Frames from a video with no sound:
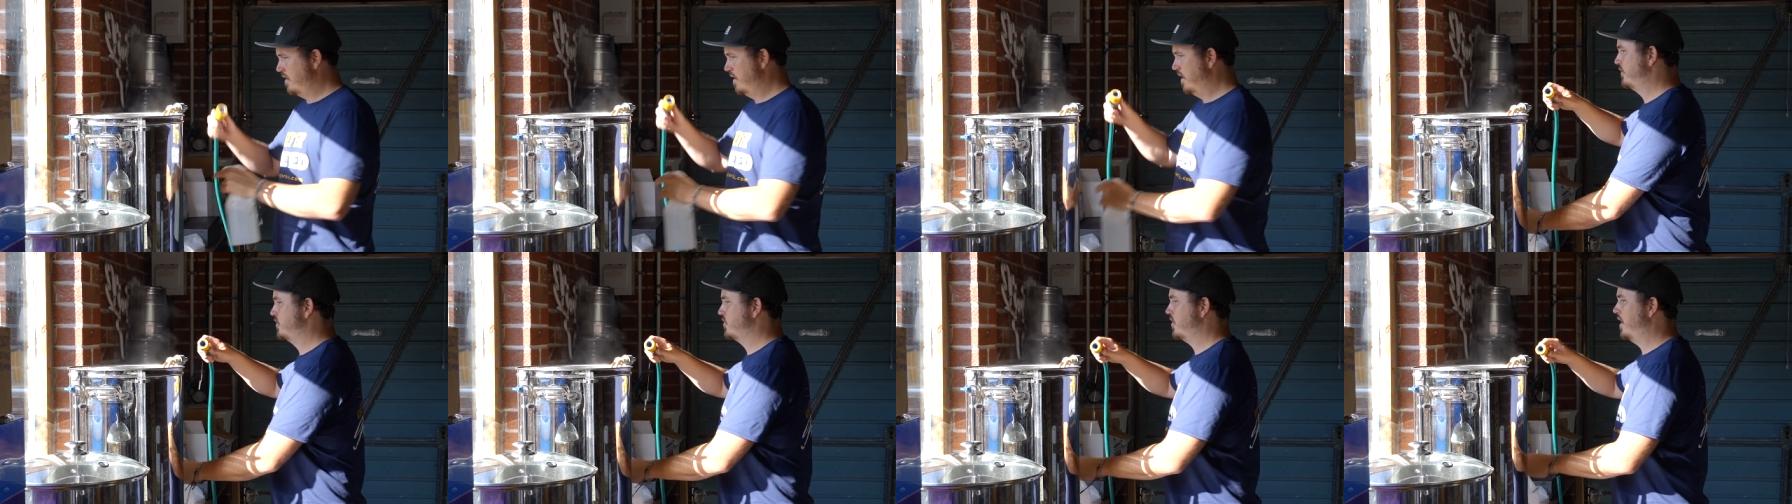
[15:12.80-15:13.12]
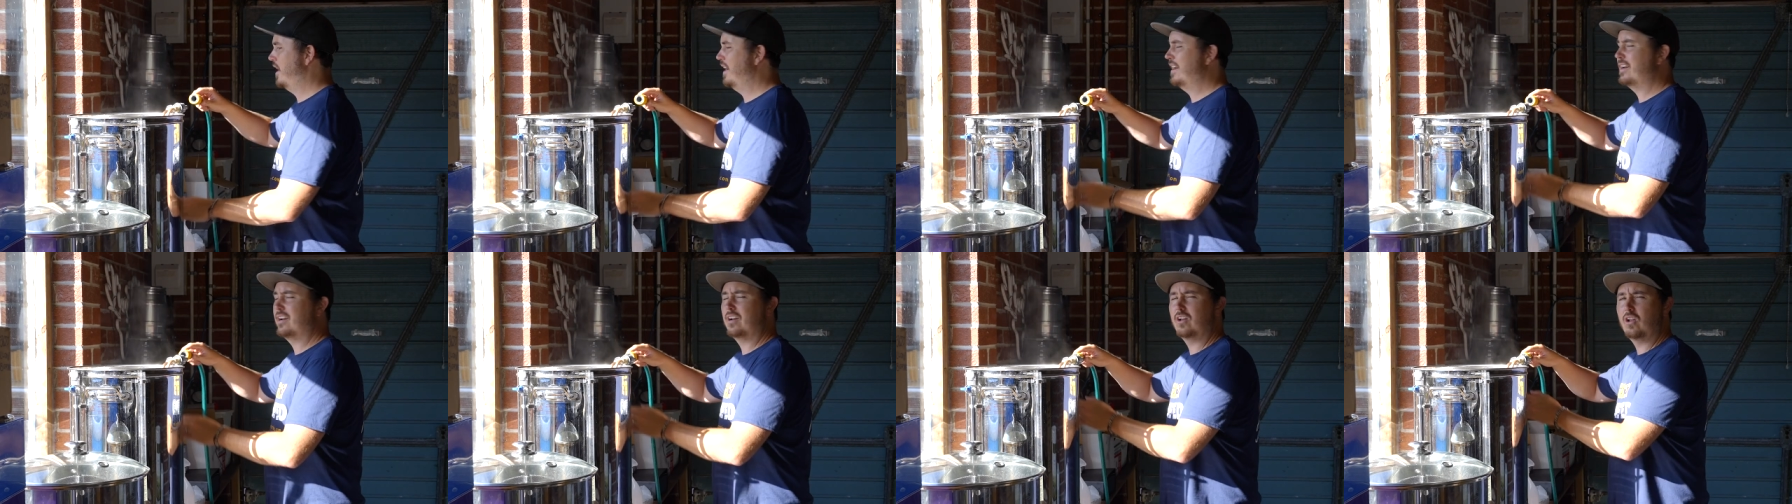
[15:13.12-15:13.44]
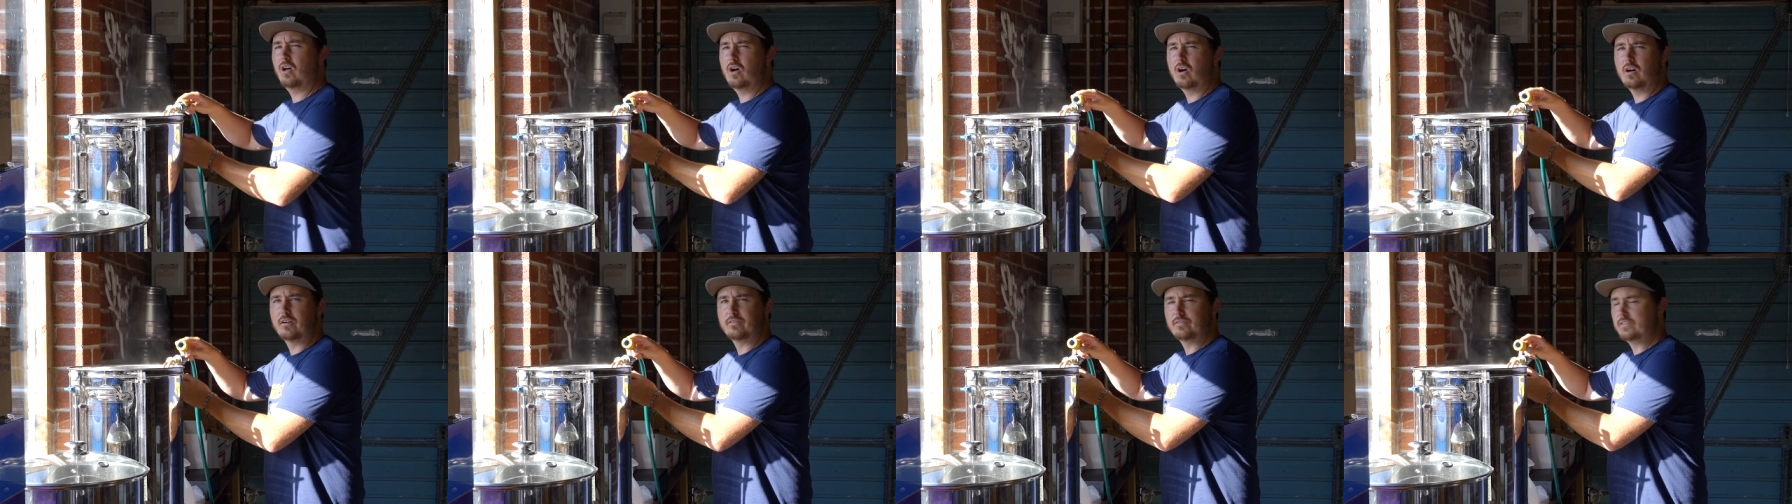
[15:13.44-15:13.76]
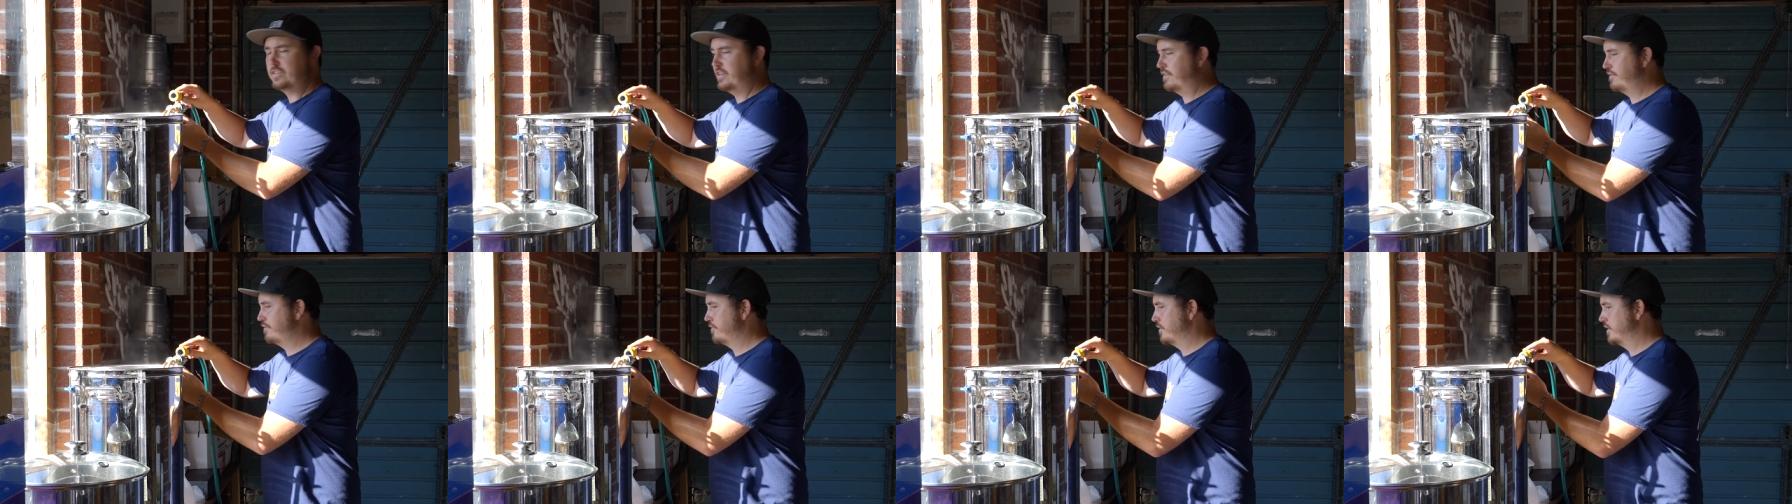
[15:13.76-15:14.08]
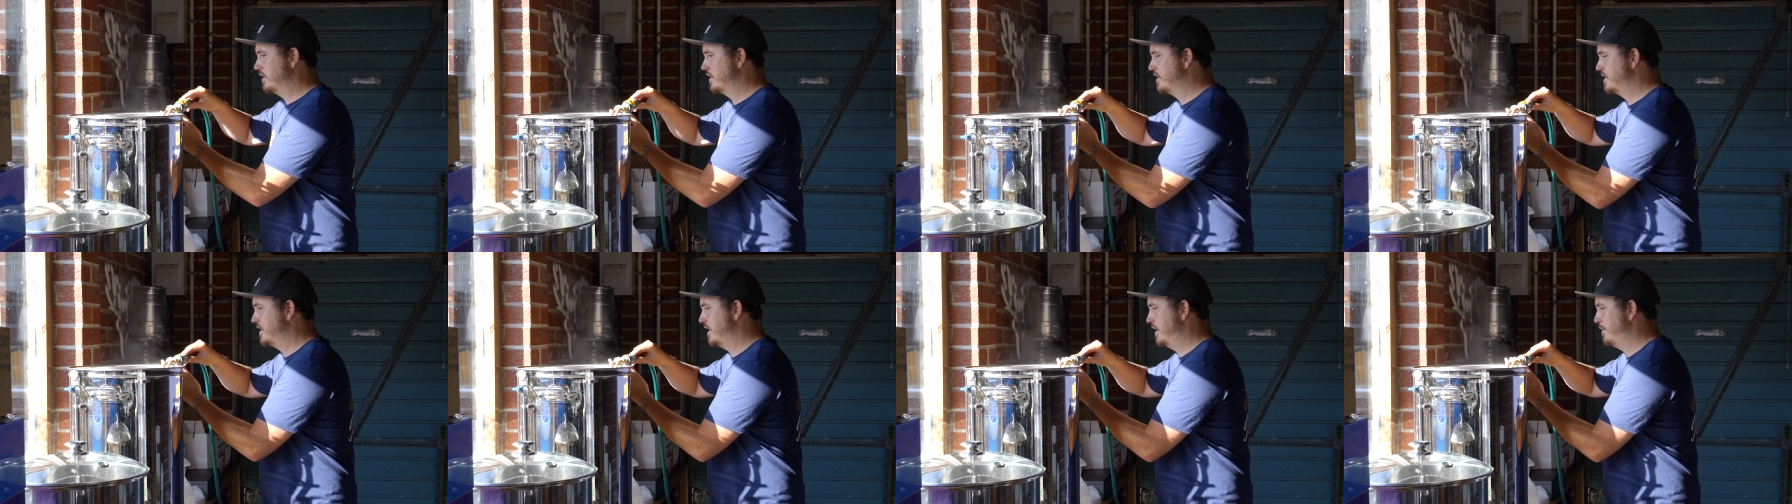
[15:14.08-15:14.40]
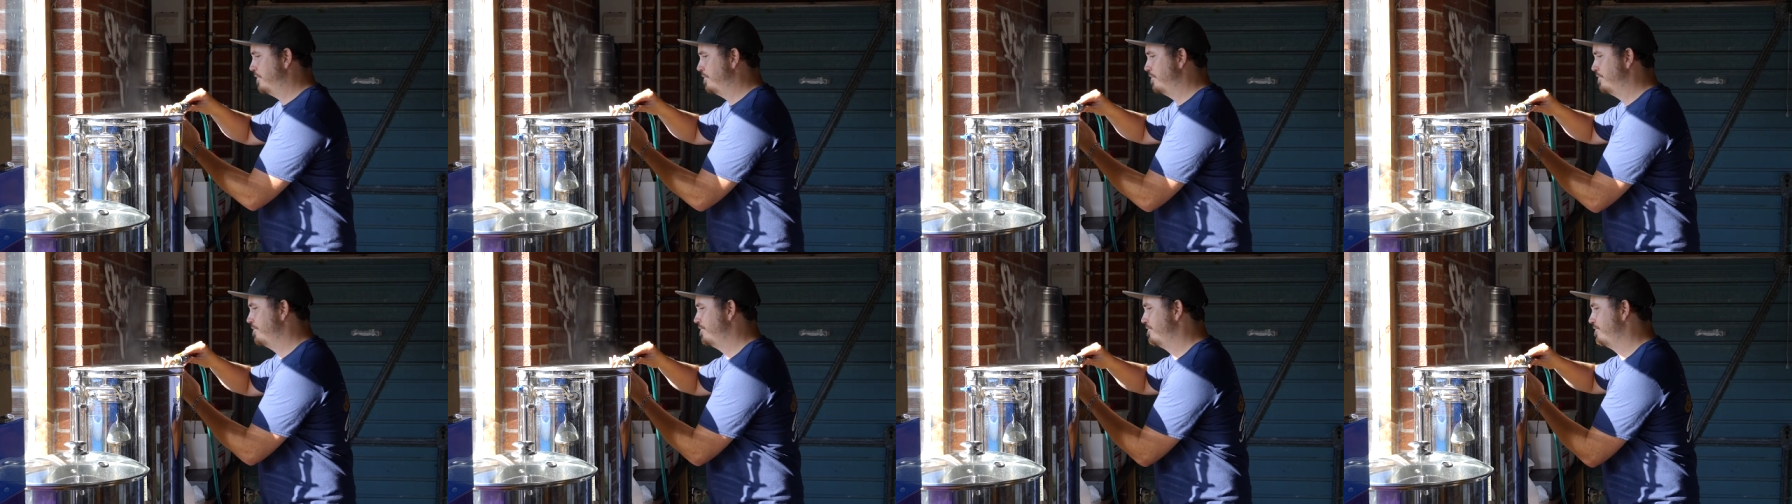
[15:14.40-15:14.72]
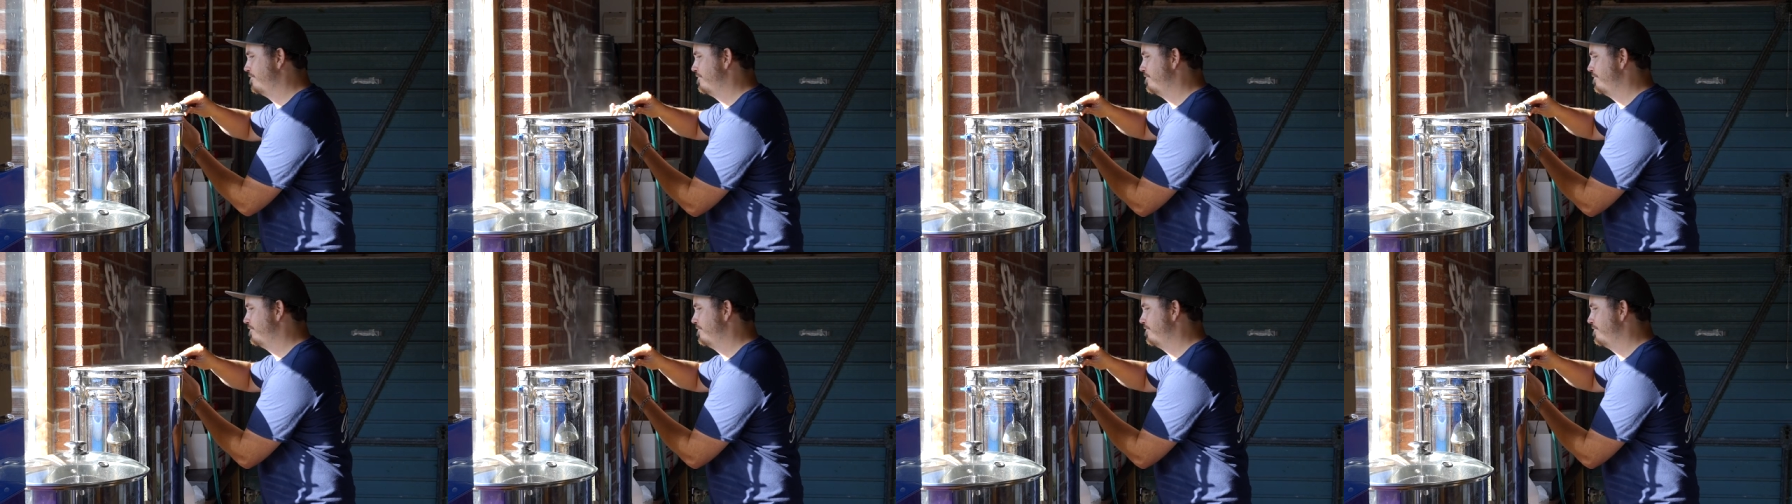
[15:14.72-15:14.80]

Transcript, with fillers: I tried a lot of different um,